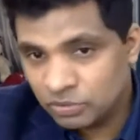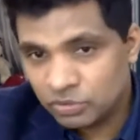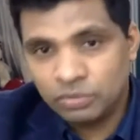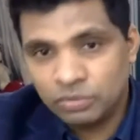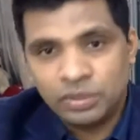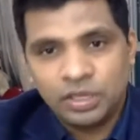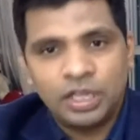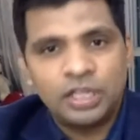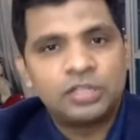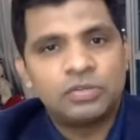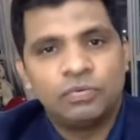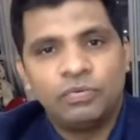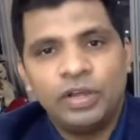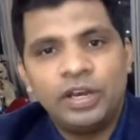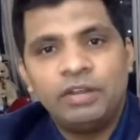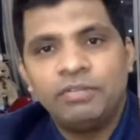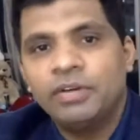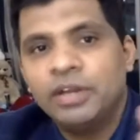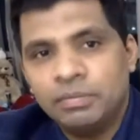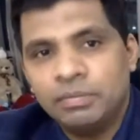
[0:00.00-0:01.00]
So it's
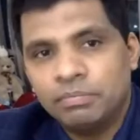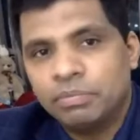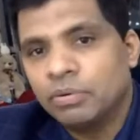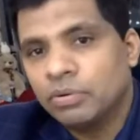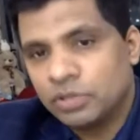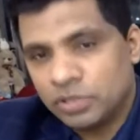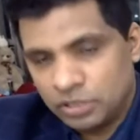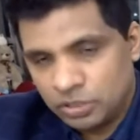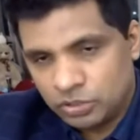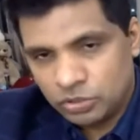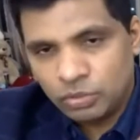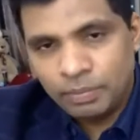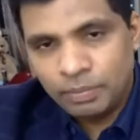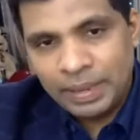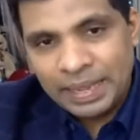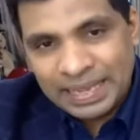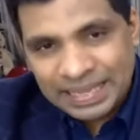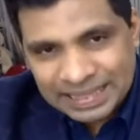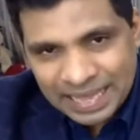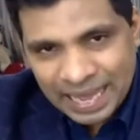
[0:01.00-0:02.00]
very, very important. So
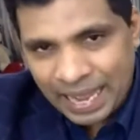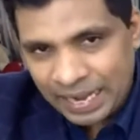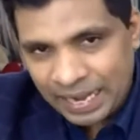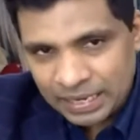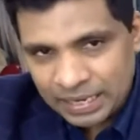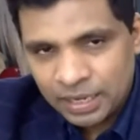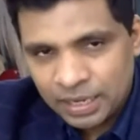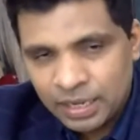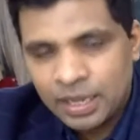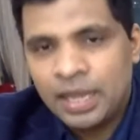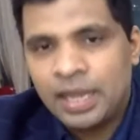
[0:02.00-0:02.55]
make that